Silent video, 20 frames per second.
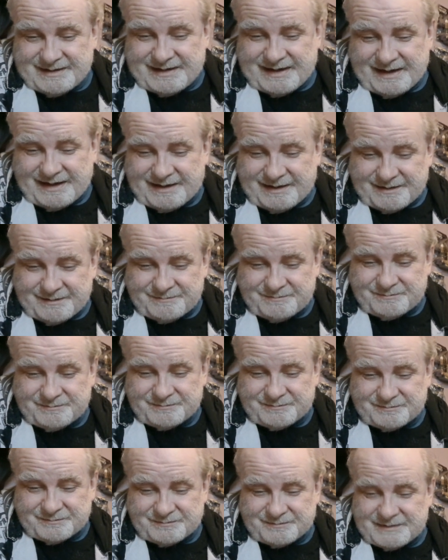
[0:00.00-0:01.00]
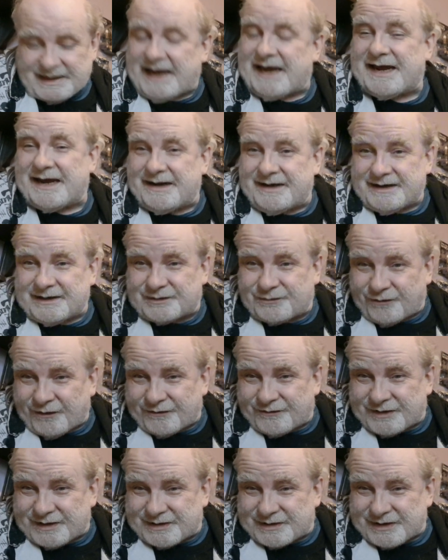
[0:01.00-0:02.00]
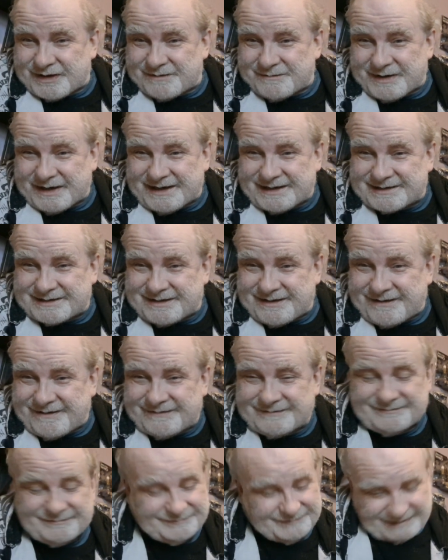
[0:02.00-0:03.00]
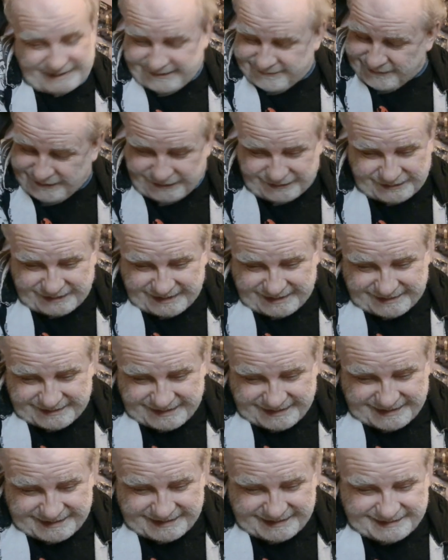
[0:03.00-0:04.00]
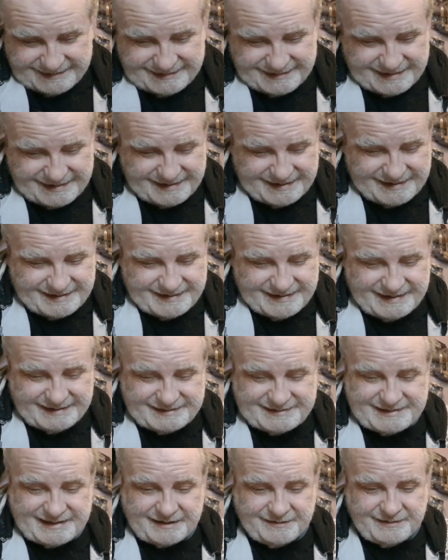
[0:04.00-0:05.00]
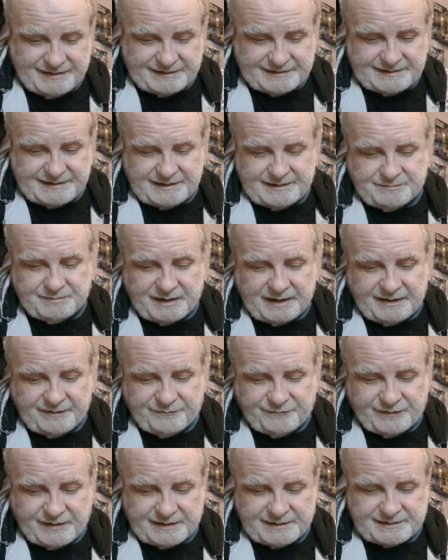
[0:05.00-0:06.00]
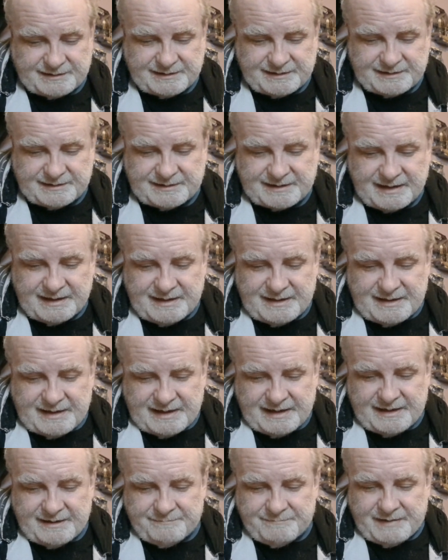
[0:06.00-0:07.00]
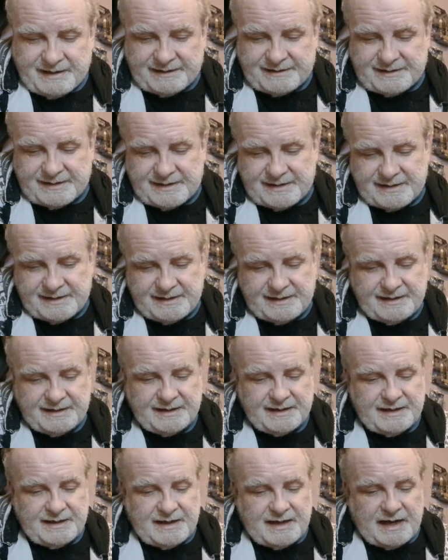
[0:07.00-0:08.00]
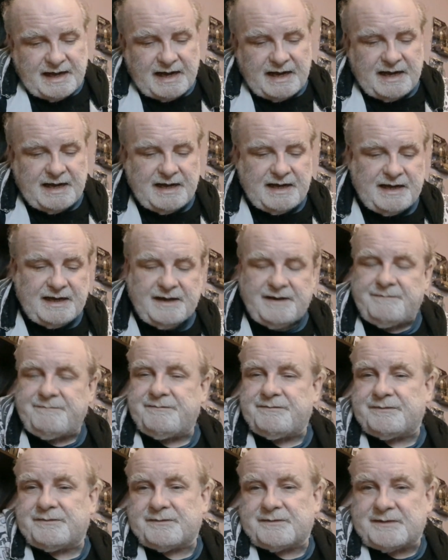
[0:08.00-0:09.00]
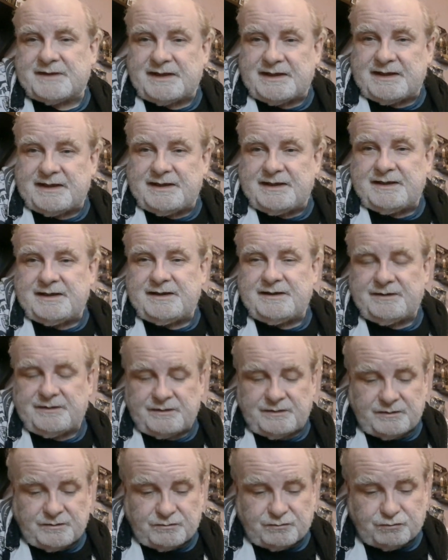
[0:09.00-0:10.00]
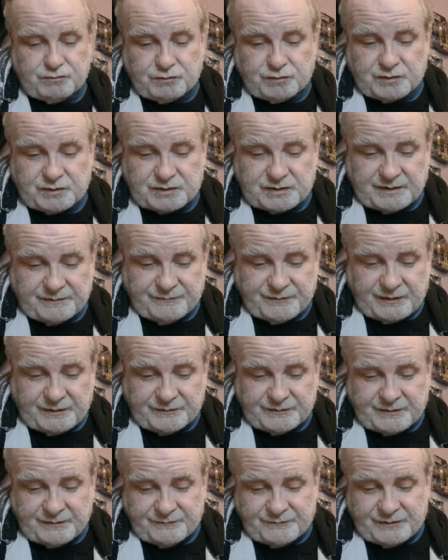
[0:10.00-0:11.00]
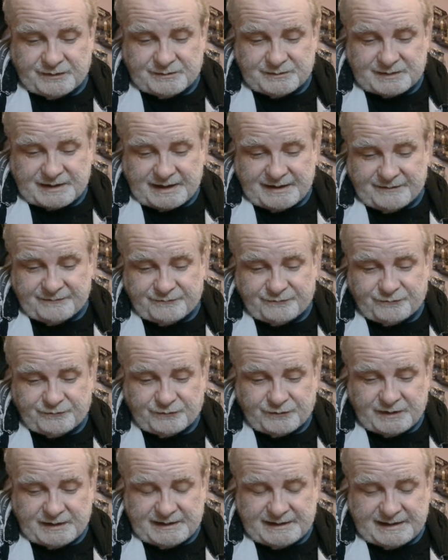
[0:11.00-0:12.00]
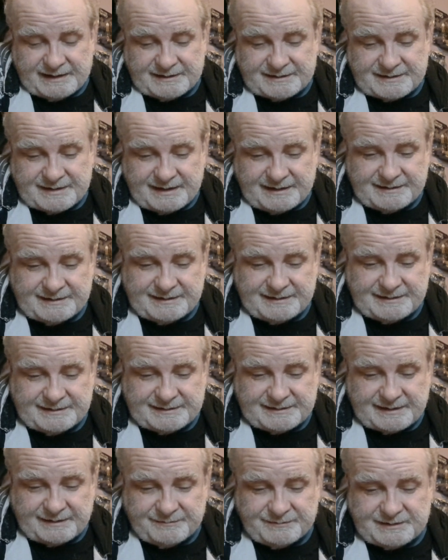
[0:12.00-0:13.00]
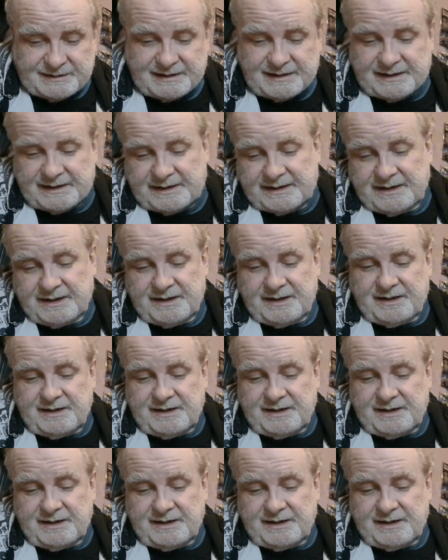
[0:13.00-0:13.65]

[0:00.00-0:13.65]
And it's 53 minutes long. Yeah, I've got to get that in. It's directed by Francis Megahy. He was involved in films like Freelance 1970,